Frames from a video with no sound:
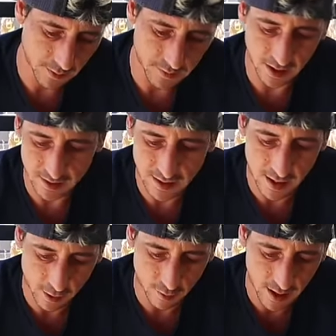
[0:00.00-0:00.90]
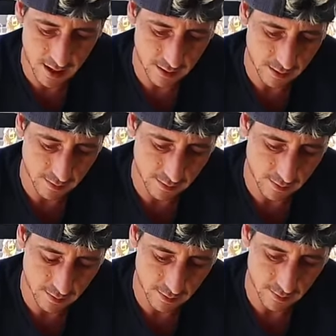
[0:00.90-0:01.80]
I mean, it's not great,
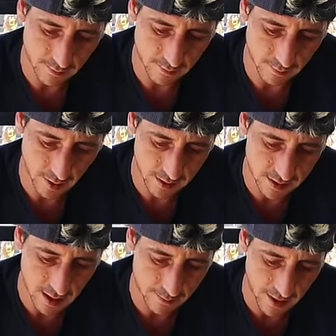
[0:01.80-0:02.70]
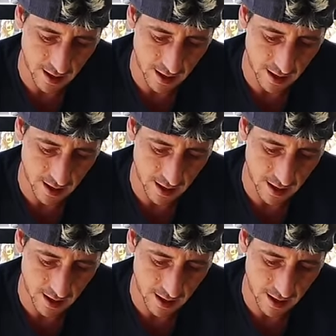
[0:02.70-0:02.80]
but it's not